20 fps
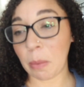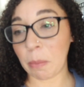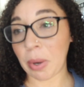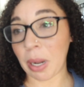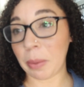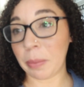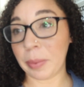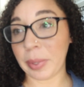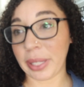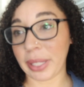
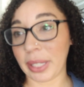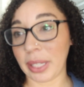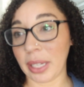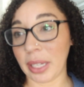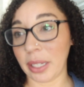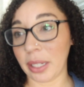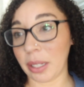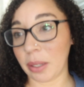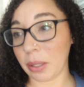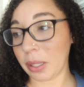probably
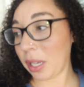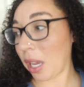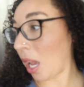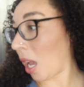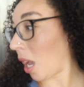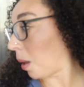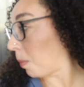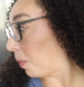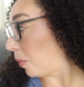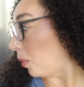get a
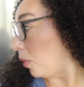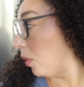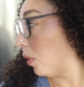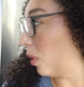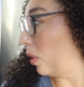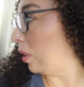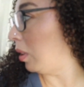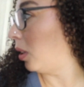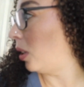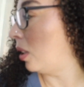
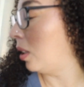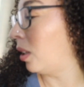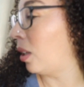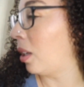couple